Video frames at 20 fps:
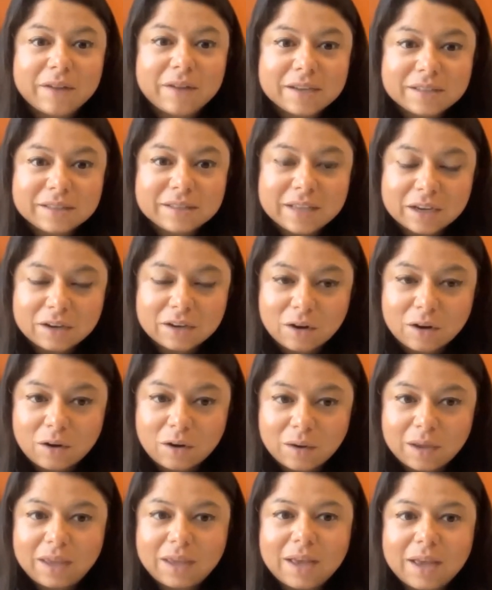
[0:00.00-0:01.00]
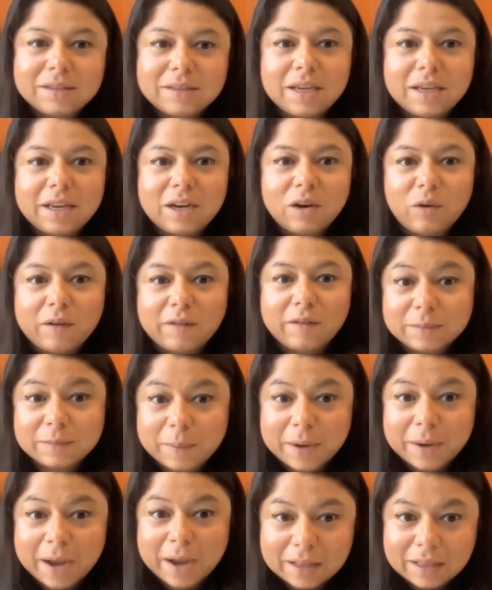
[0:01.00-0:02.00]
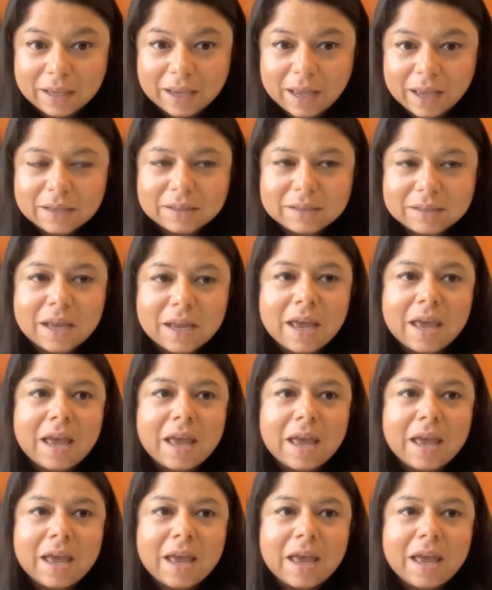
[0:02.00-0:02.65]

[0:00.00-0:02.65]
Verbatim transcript: adoption of new technologies and new